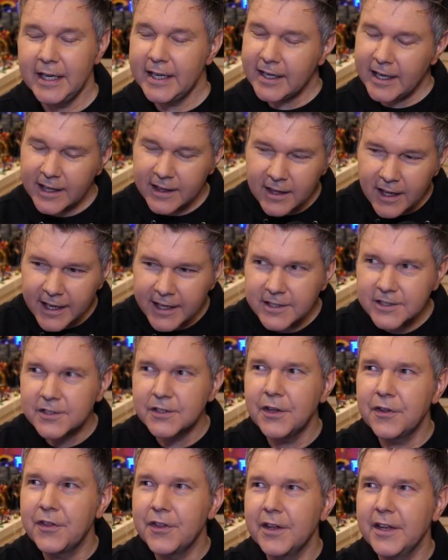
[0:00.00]
and I liked
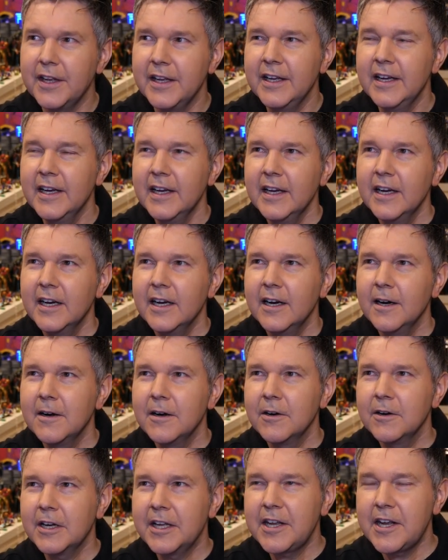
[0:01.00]
the
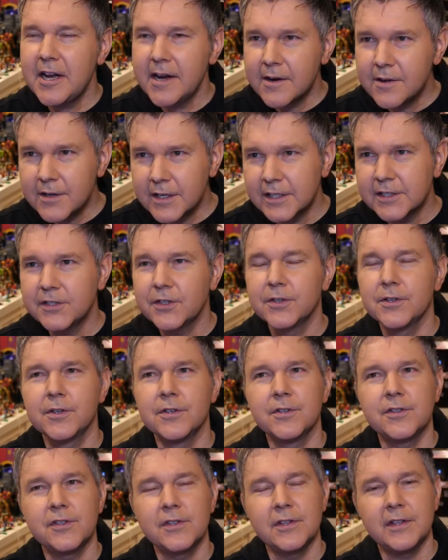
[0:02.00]

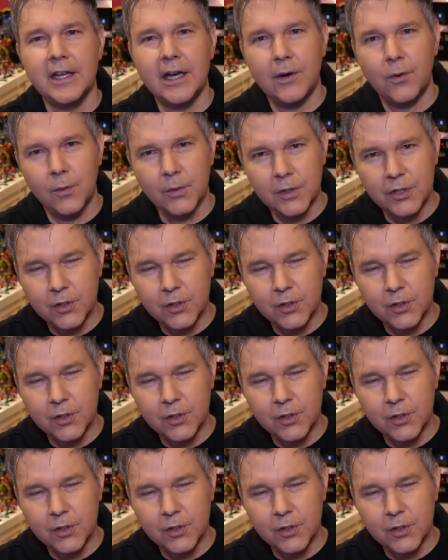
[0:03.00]
characters that were